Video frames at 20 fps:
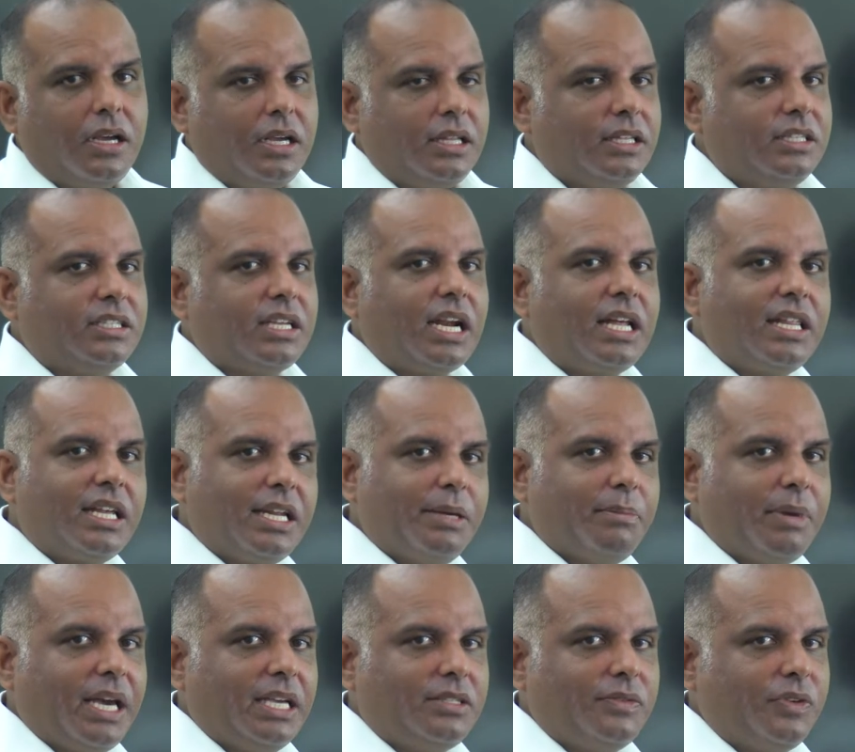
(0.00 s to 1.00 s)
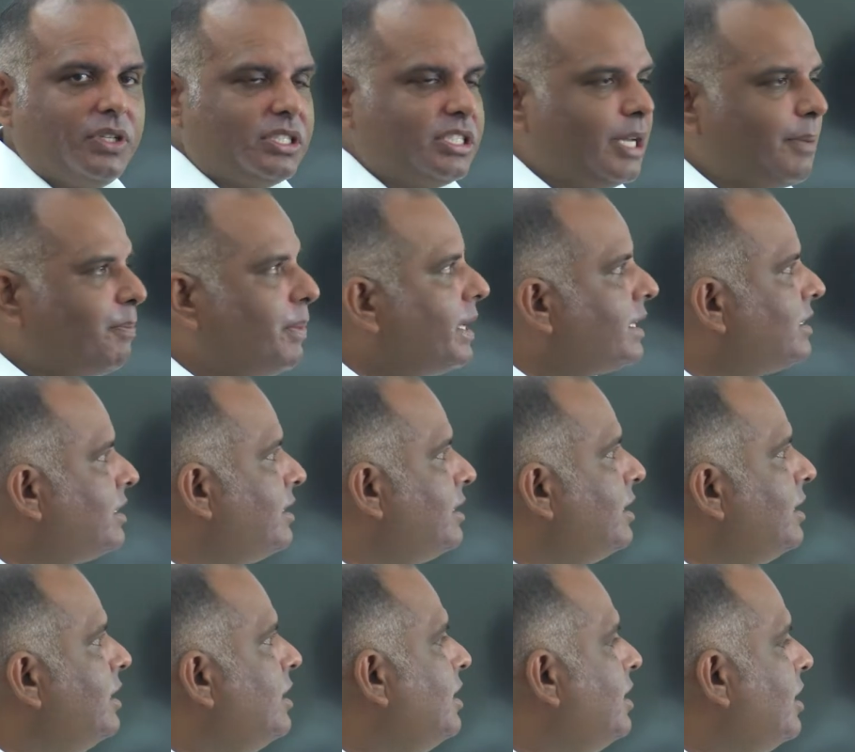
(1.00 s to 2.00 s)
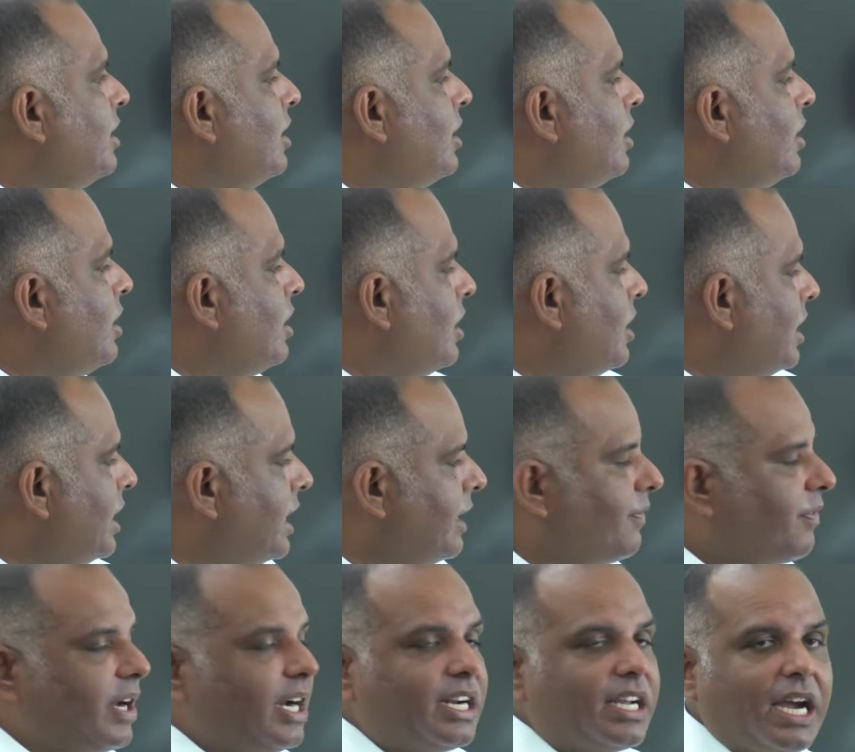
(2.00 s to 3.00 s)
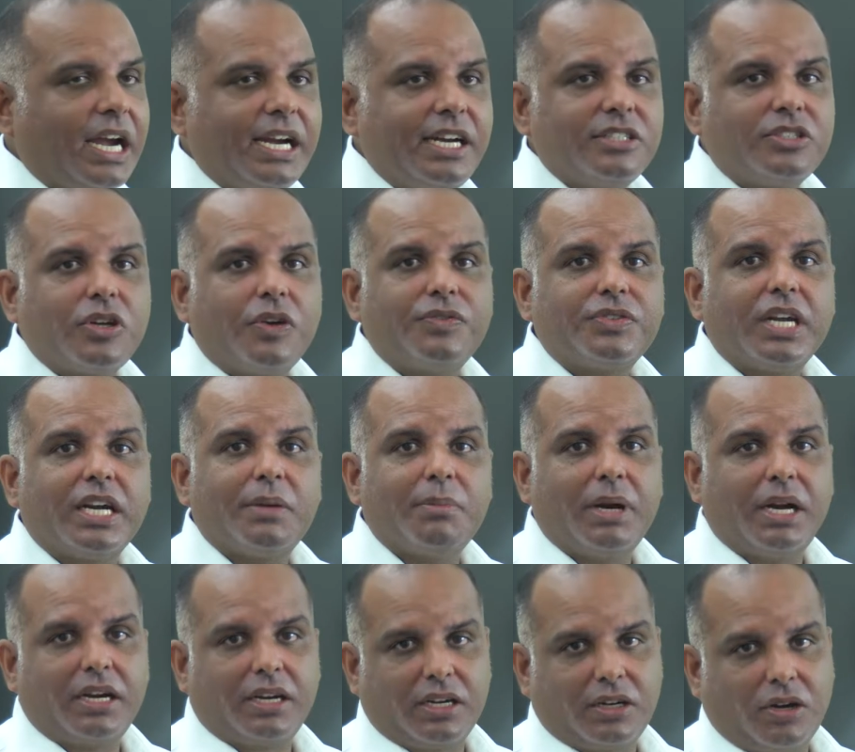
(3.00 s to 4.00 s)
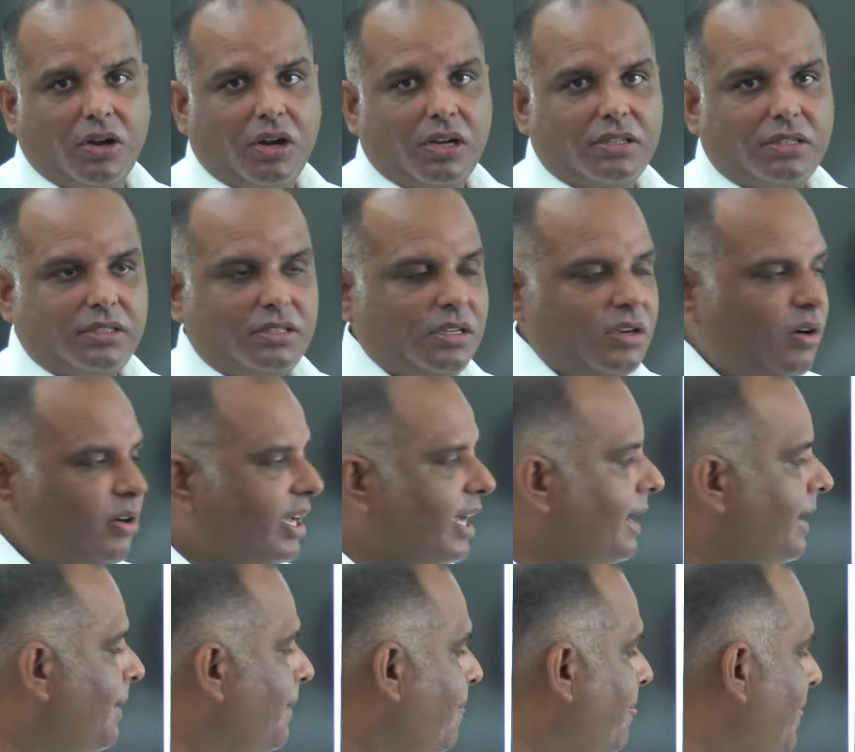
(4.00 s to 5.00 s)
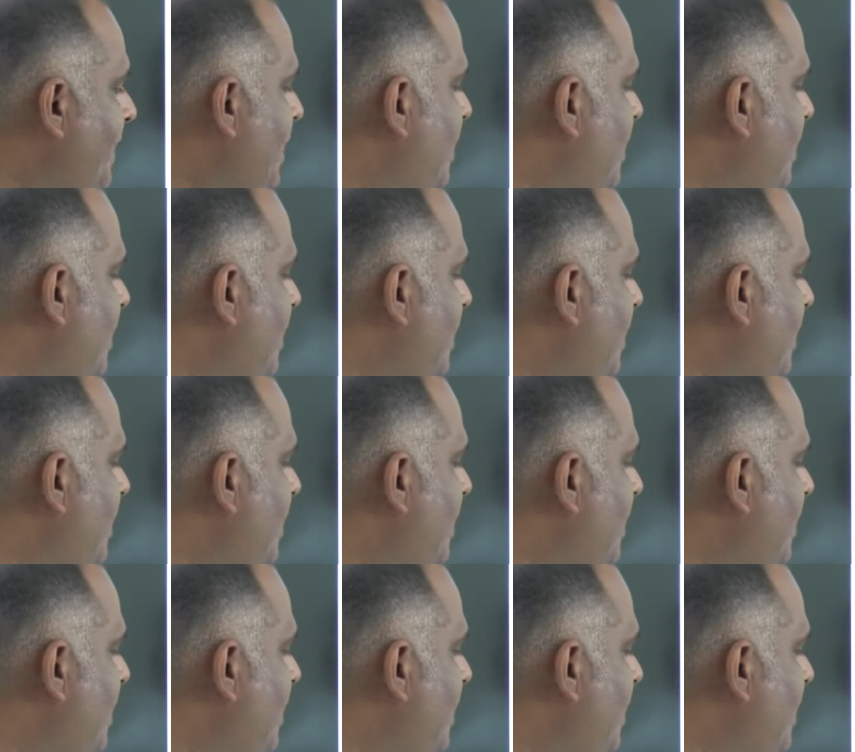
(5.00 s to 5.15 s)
This is another image which depicts different kinds of sedimentary rocks. Okay?